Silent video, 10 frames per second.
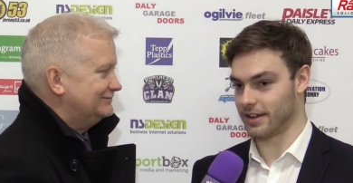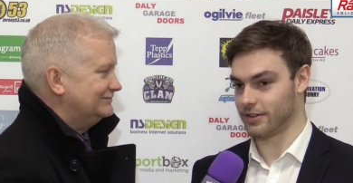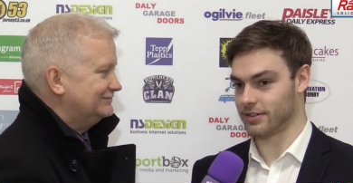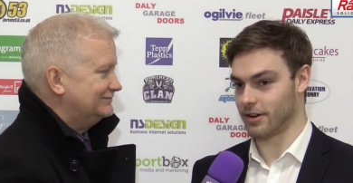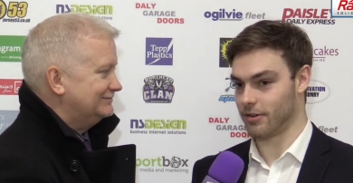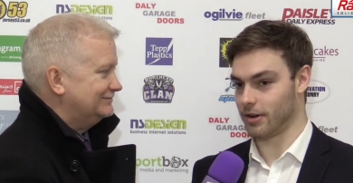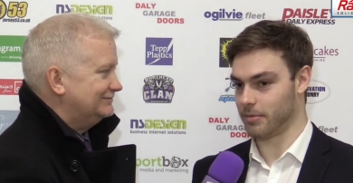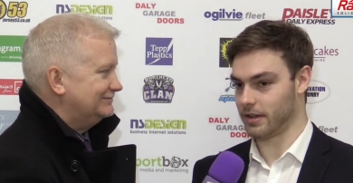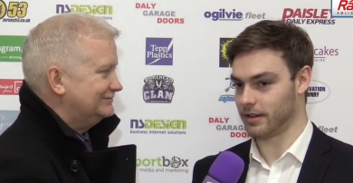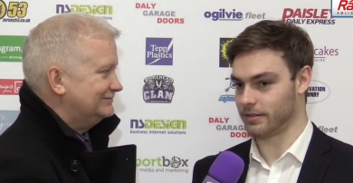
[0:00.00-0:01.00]
Speaker 1: I just saw an
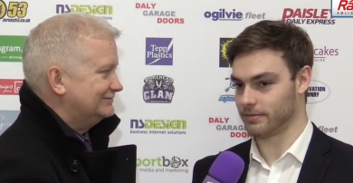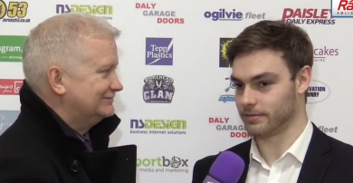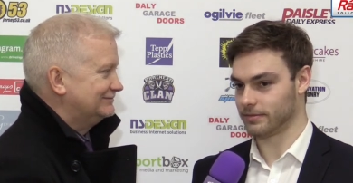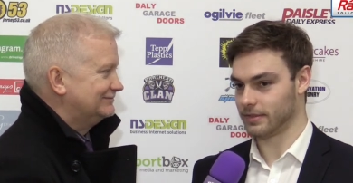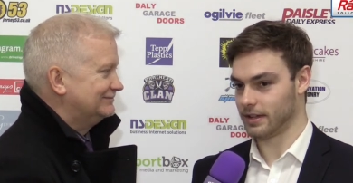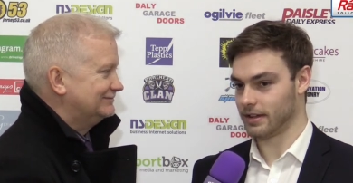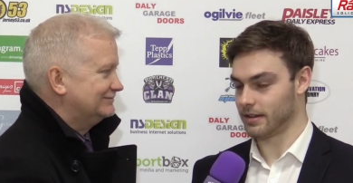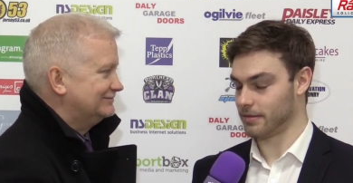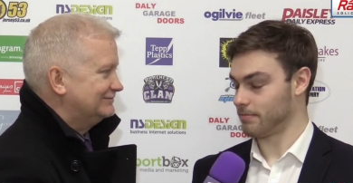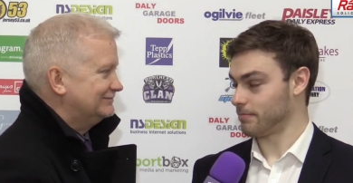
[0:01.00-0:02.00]
opening and
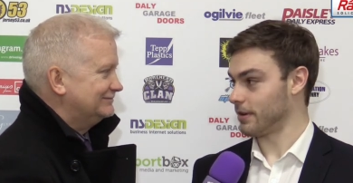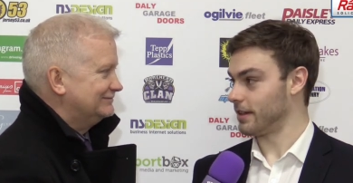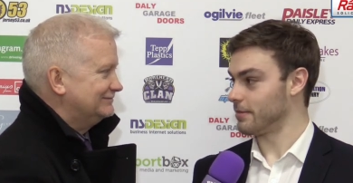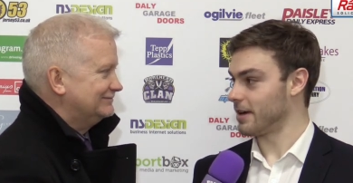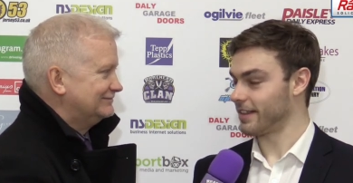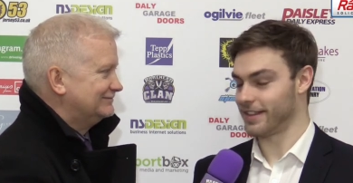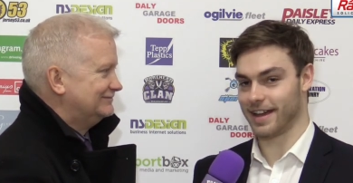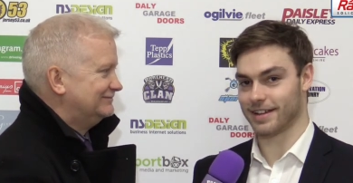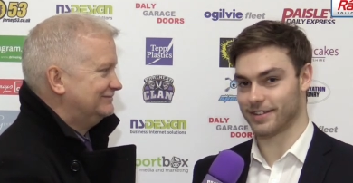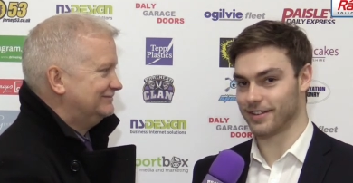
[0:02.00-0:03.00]
I put it in the back of the
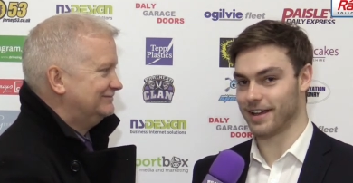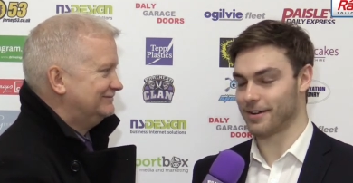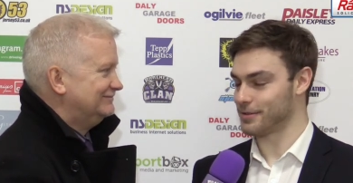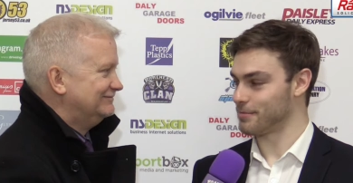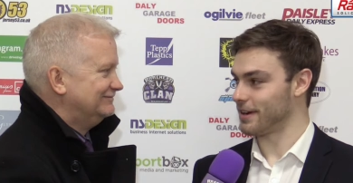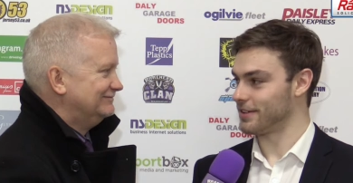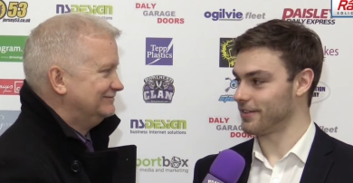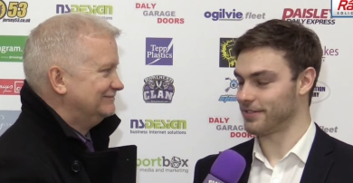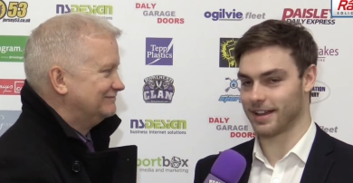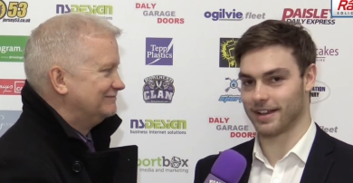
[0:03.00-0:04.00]
net. So yeah, I was pretty
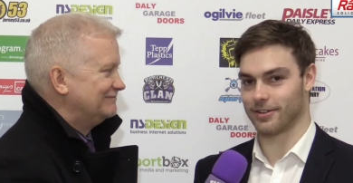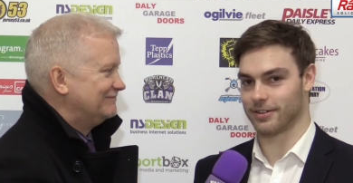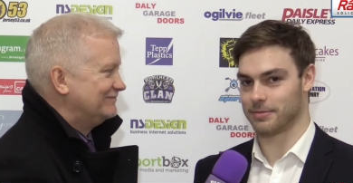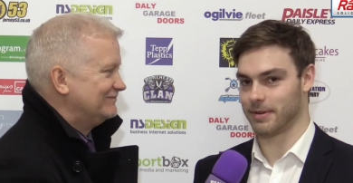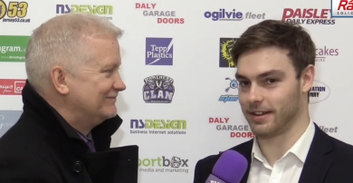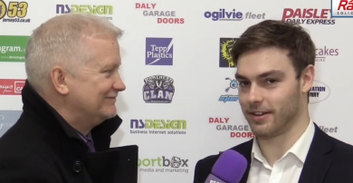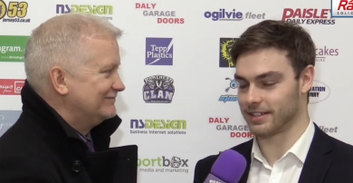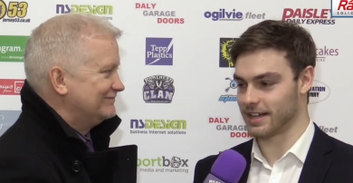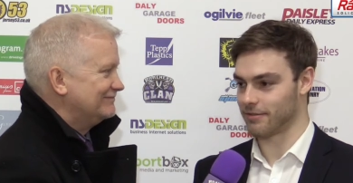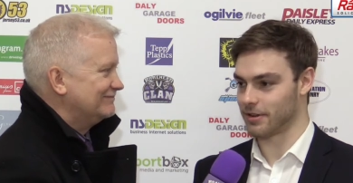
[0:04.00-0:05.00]
chuffed to get a goal. It's been a
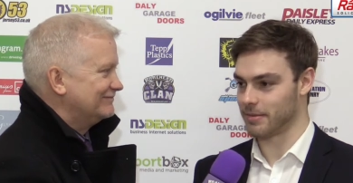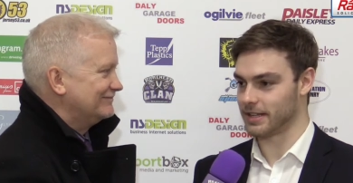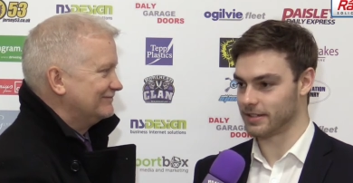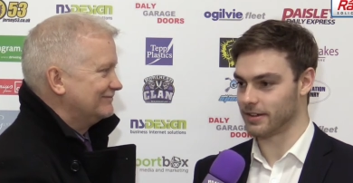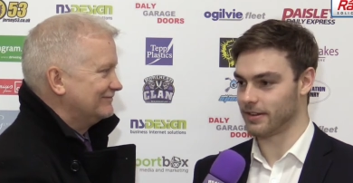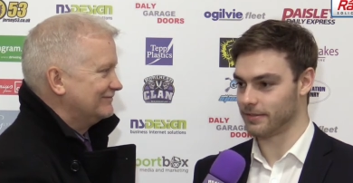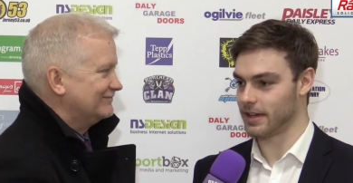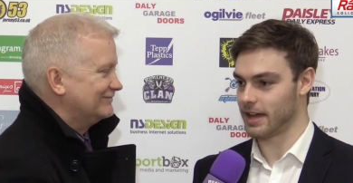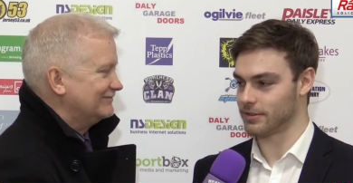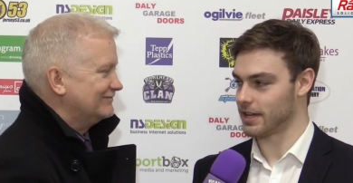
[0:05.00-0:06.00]
long time coming, so
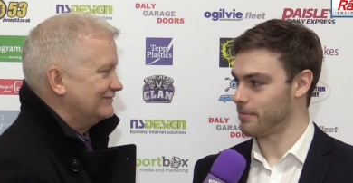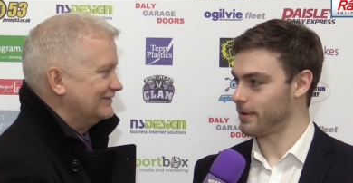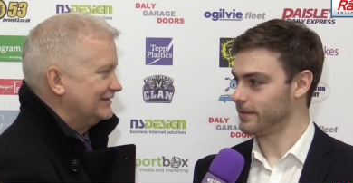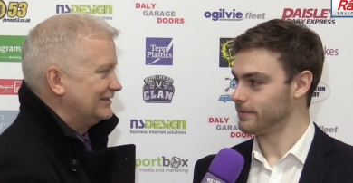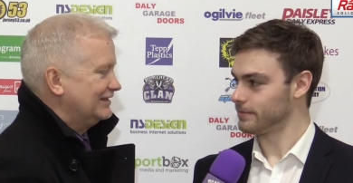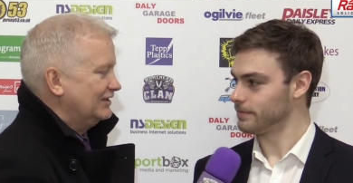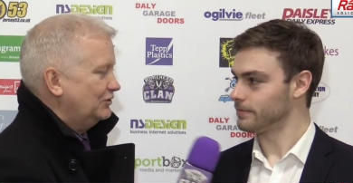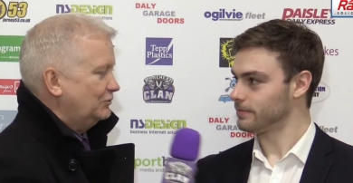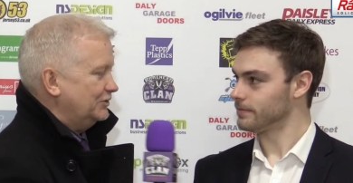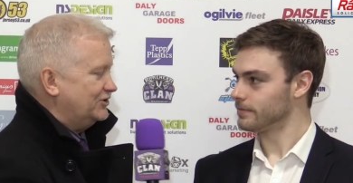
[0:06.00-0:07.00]
Speaker 2: yeah, I was happy.
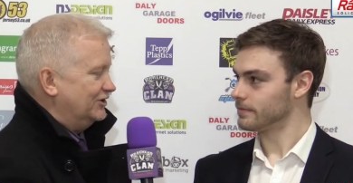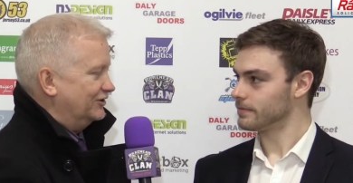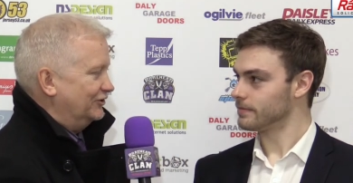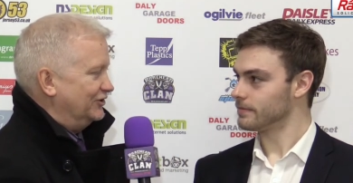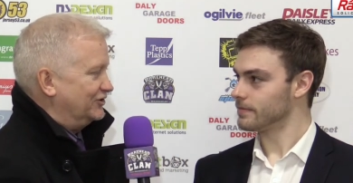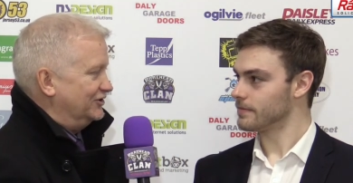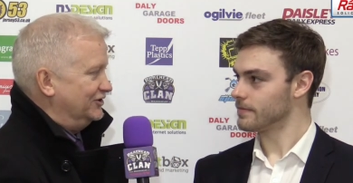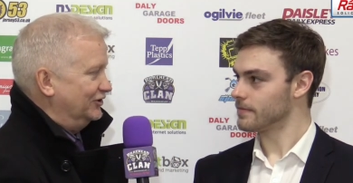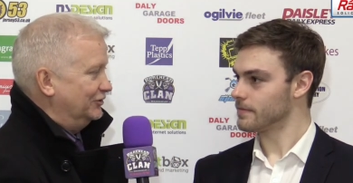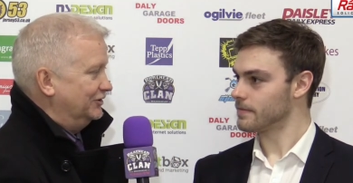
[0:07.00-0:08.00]
What's your thoughts on
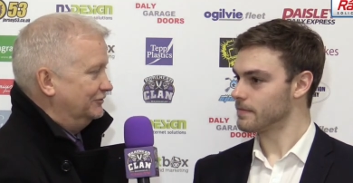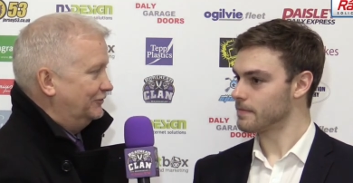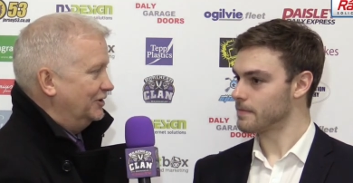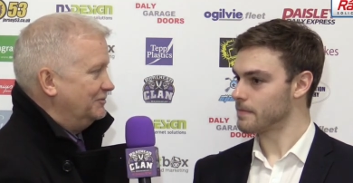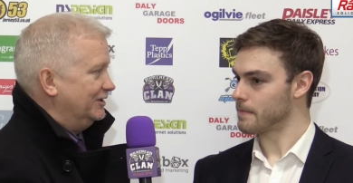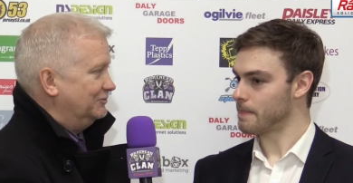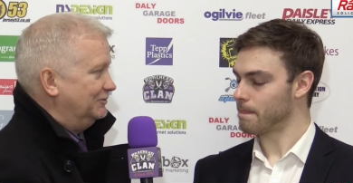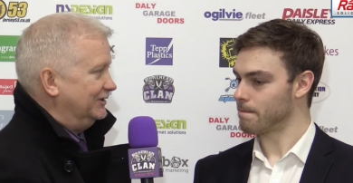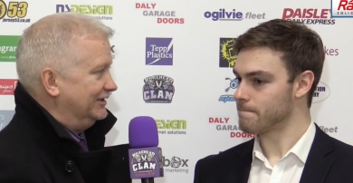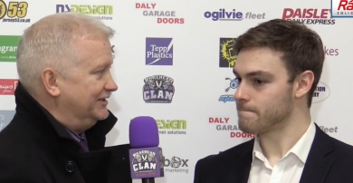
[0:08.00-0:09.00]
your own form at the
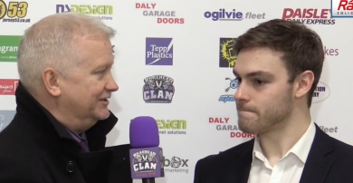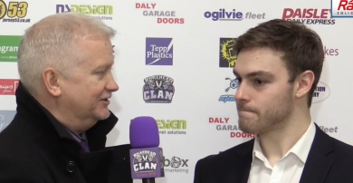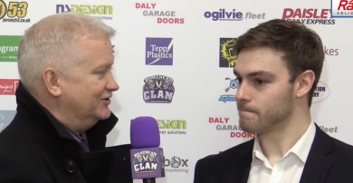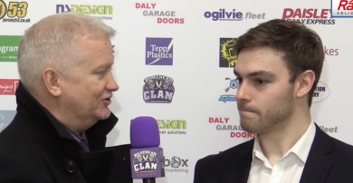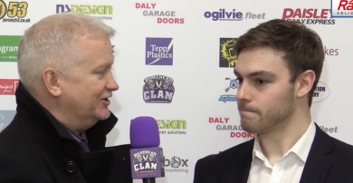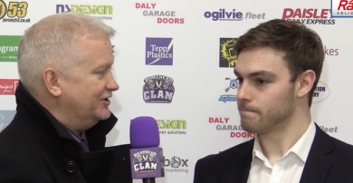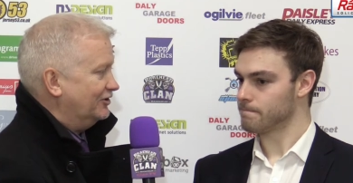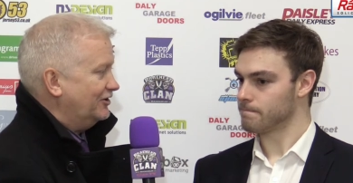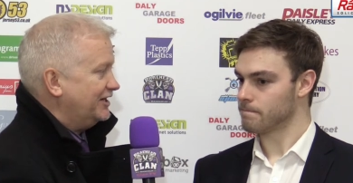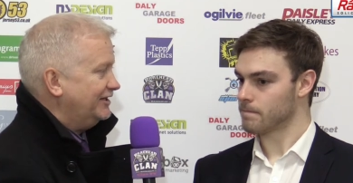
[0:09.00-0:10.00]
moment, Lee? Are you enjoying your
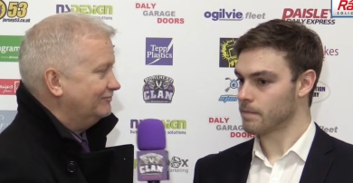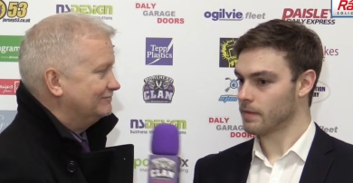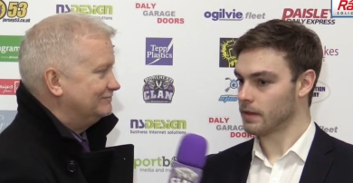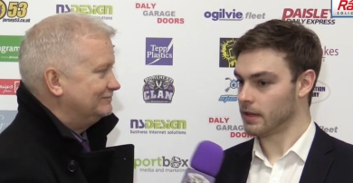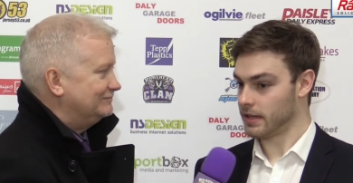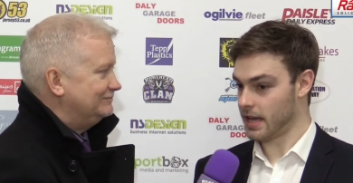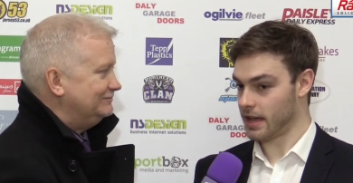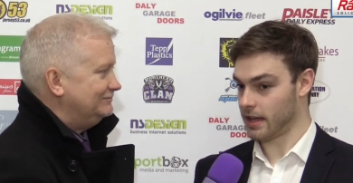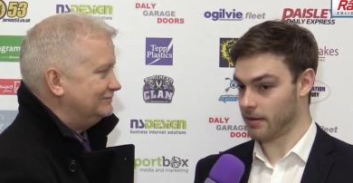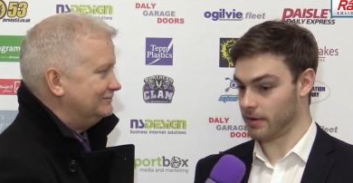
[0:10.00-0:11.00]
hockey?
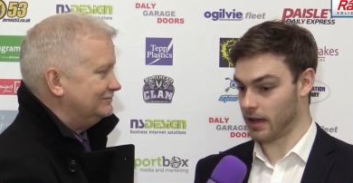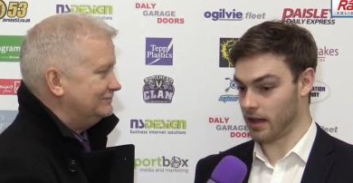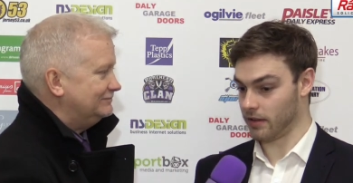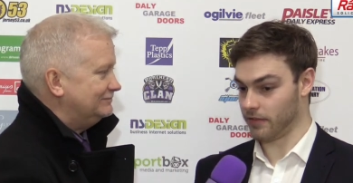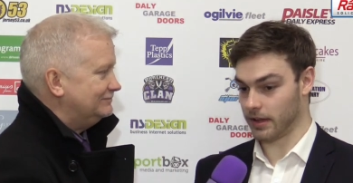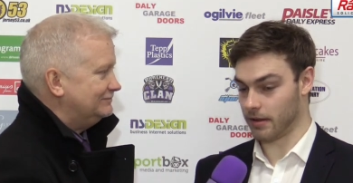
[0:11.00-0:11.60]
Speaker 1: Yeah, I mean, I love it.